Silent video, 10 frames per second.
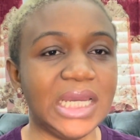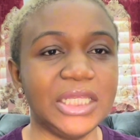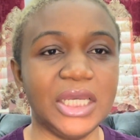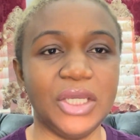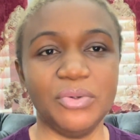
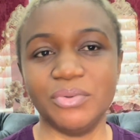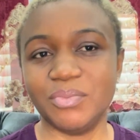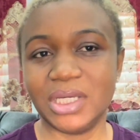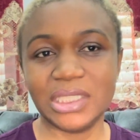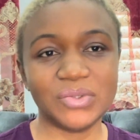and then you
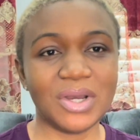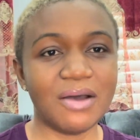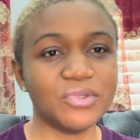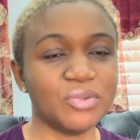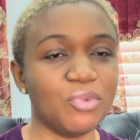begin to
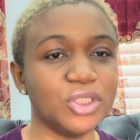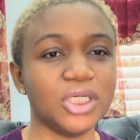have too much,